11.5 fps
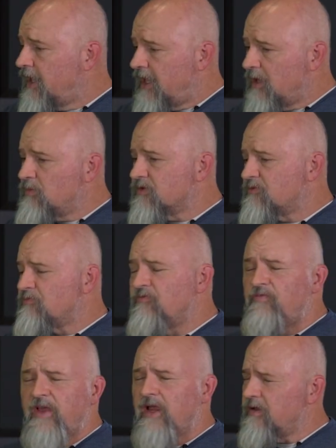It was
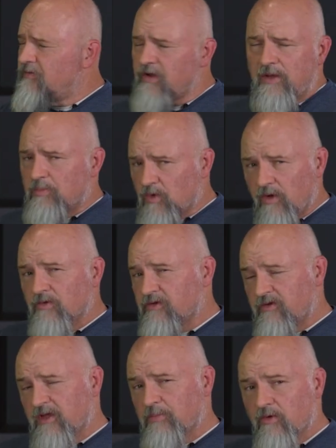very, very prone
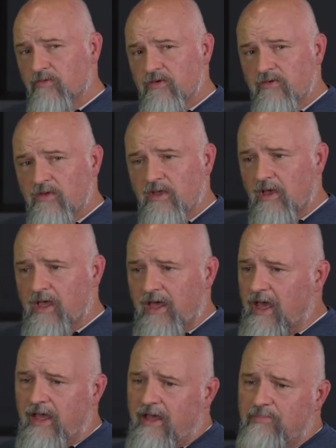to tip overs.
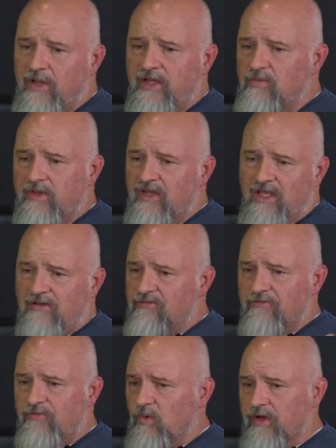I played with it again
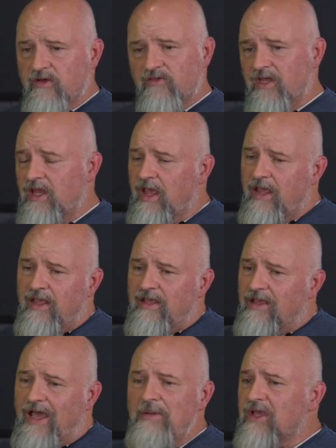for 4 years, and
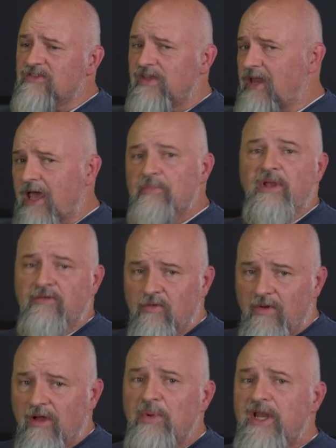I'm not gonna say it happened every
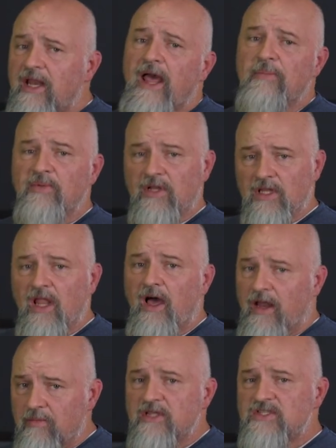round, but it happened a
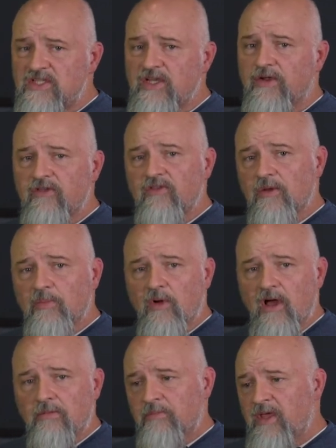lot. I mean, it's seriously a
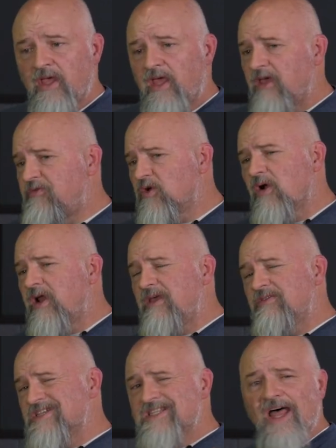problem. If you're on
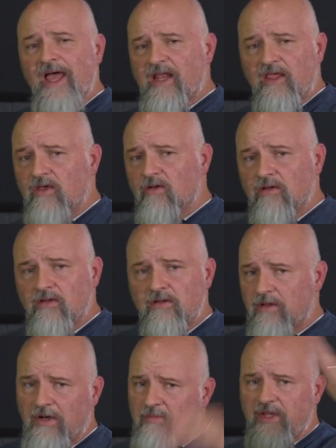even a slight hill,
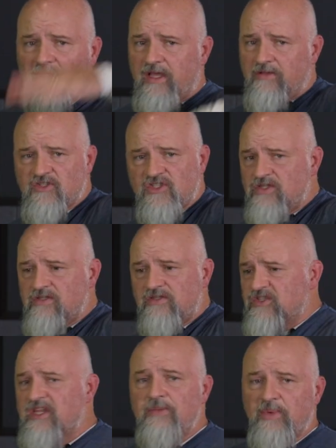I don't mean like a
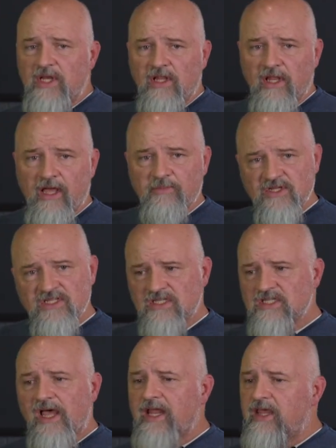steep incline, but just a
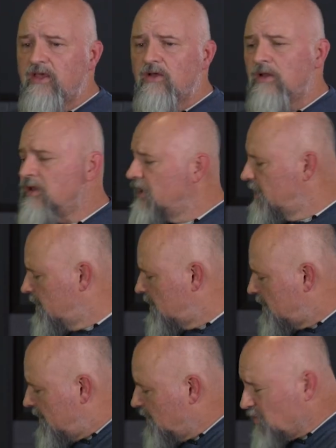slight hill,
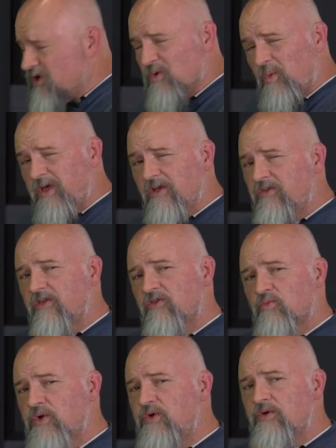and one of your wheels hits
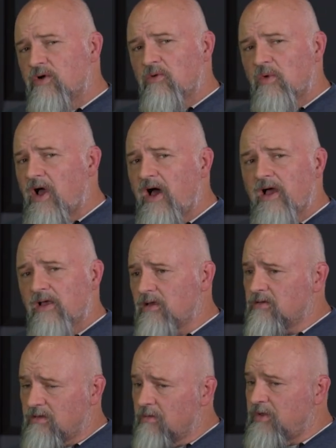a root or a rock,
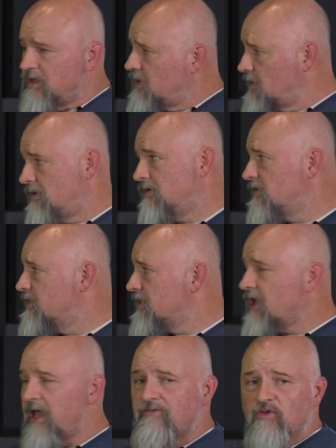I mean, you're either
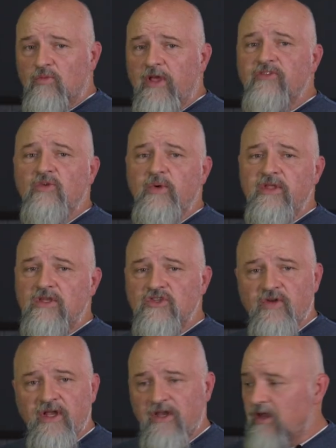gonna have to wrestle with it to
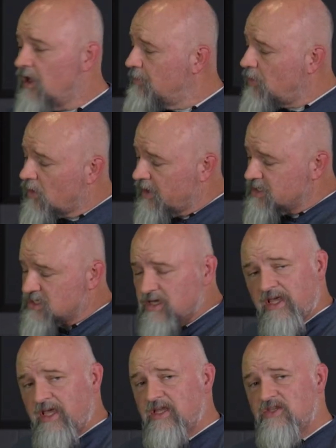straighten it up, or it's
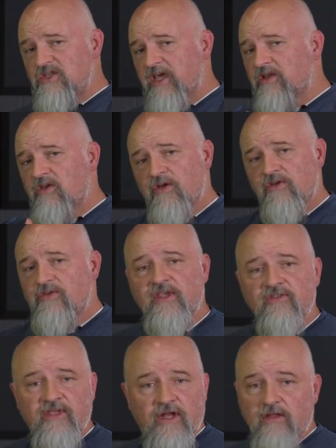gonna eject all your
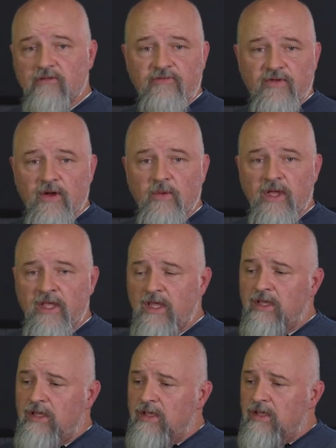discs out in the fairway.
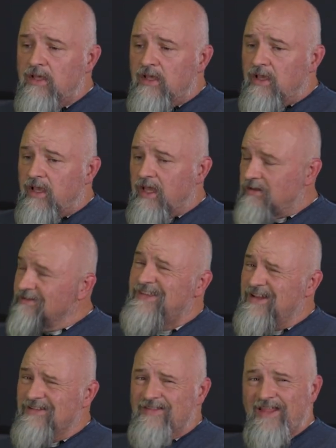And
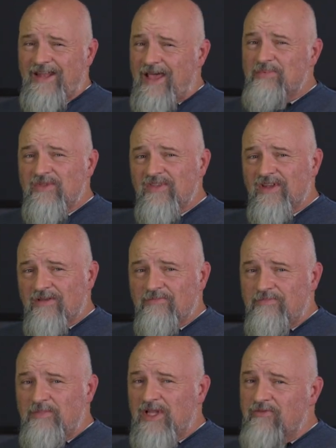you know, that happens in the
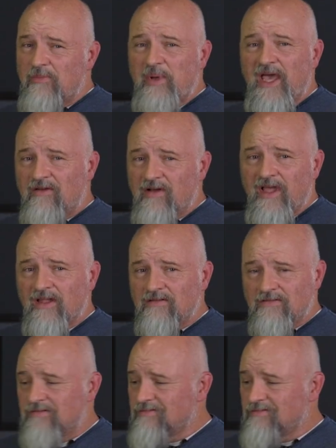middle of a bad round.